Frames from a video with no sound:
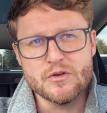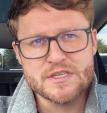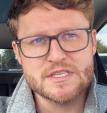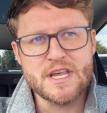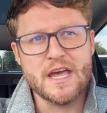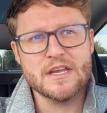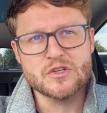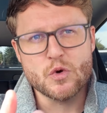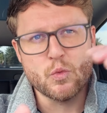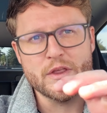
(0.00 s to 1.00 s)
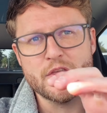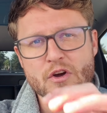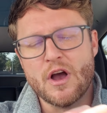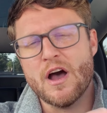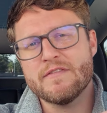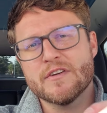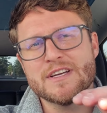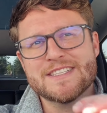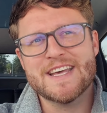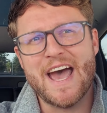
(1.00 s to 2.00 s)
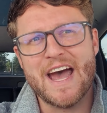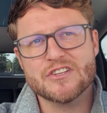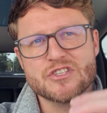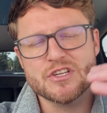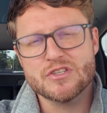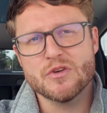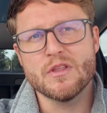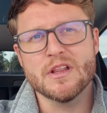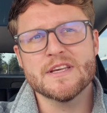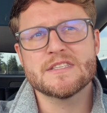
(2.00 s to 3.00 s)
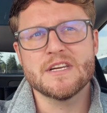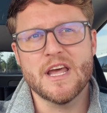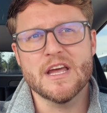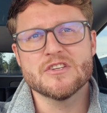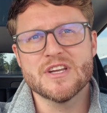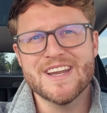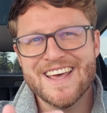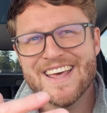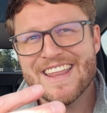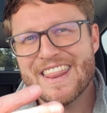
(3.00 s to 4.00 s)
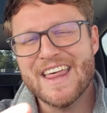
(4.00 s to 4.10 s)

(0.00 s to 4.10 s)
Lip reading: send with your offer attached to the listing agent,